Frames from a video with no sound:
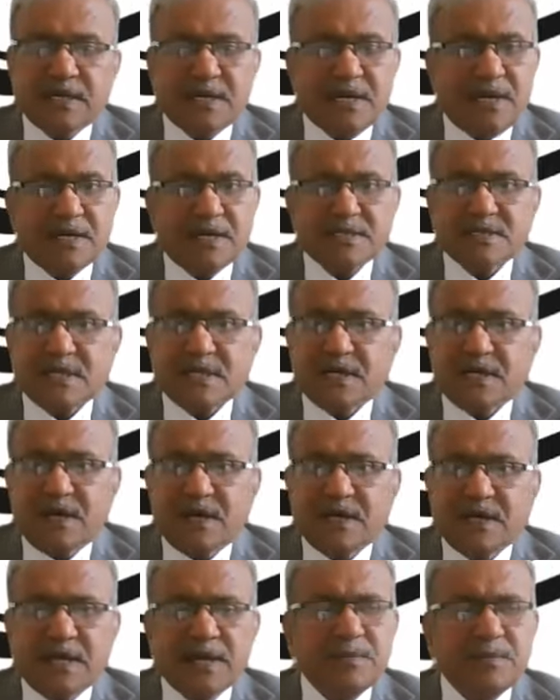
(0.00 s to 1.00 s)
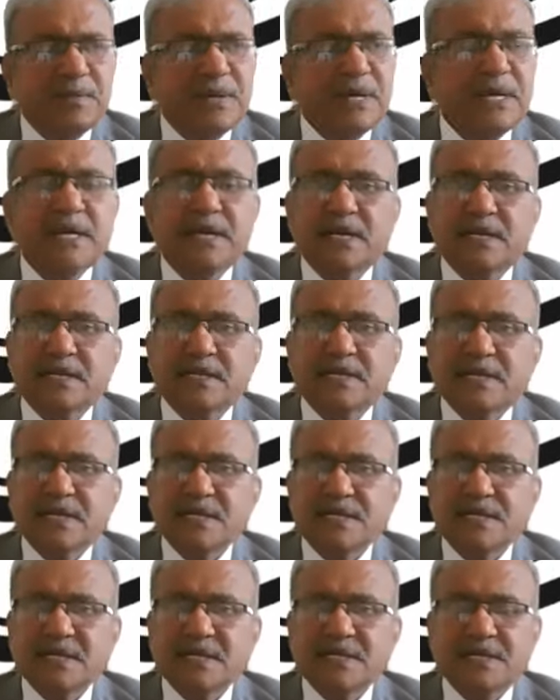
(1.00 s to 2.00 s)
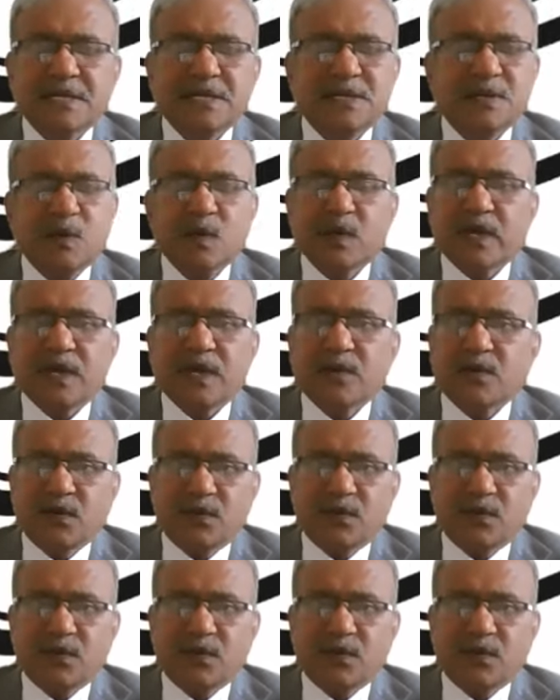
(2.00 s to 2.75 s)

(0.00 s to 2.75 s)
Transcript: He answered all. Immediately they said, okay,